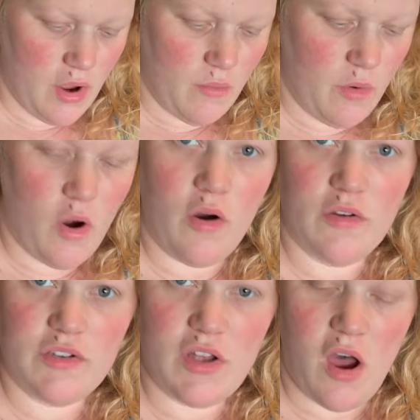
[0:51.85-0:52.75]
we've
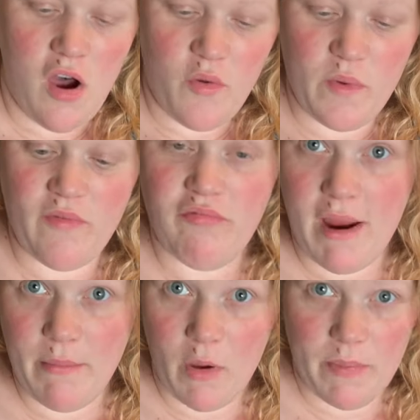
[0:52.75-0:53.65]
got, start off with
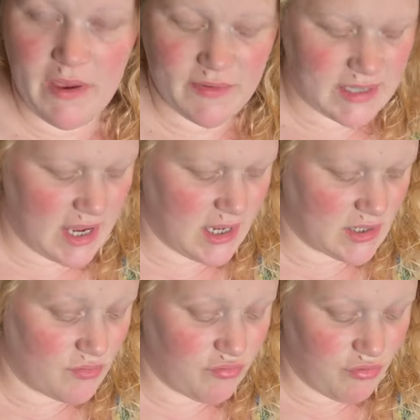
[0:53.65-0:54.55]
rainbow beefsteak.
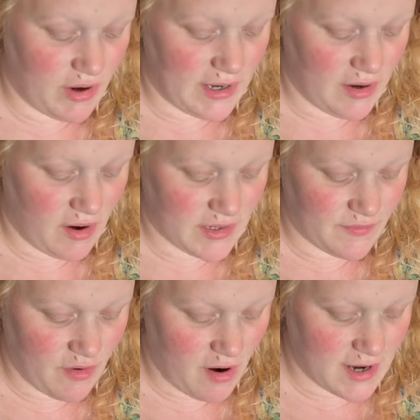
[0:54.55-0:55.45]
It's a really nice
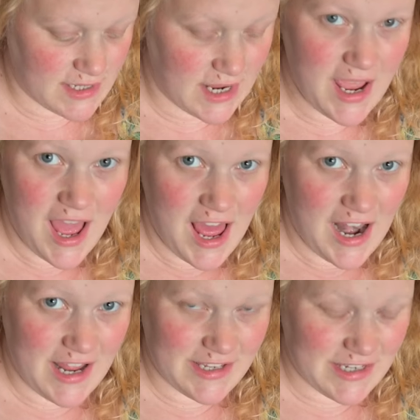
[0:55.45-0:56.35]
variety.
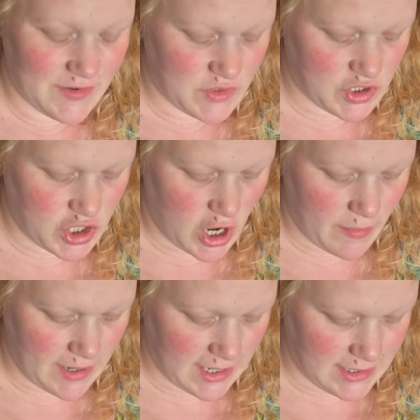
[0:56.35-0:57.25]
Let's see if it's
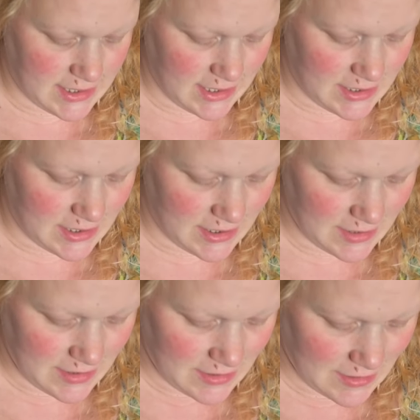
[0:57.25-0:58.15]
germinated.
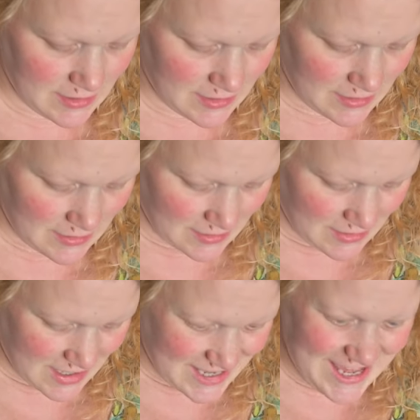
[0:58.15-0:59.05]

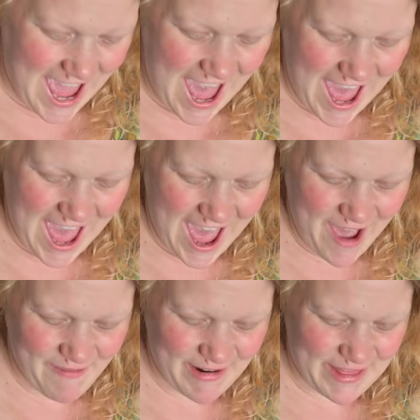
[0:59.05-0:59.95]

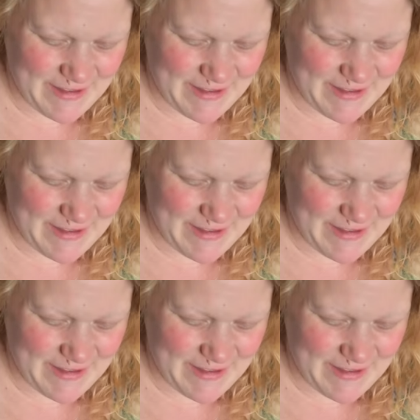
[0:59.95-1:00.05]
Yeah, one of